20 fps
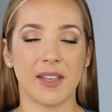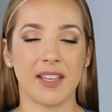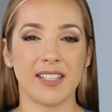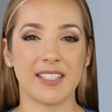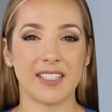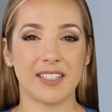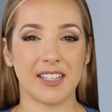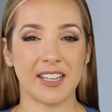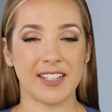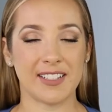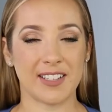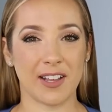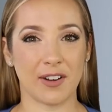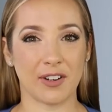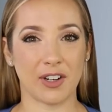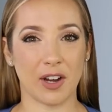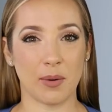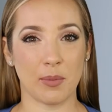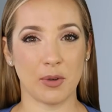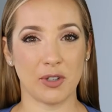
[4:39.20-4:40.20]
It speeds
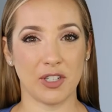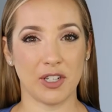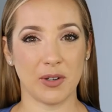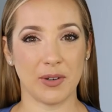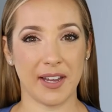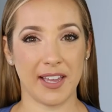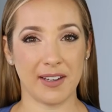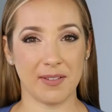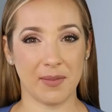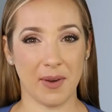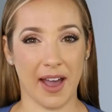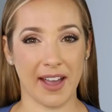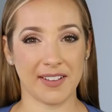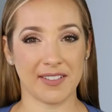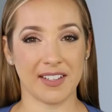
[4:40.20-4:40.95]
up troubleshooting by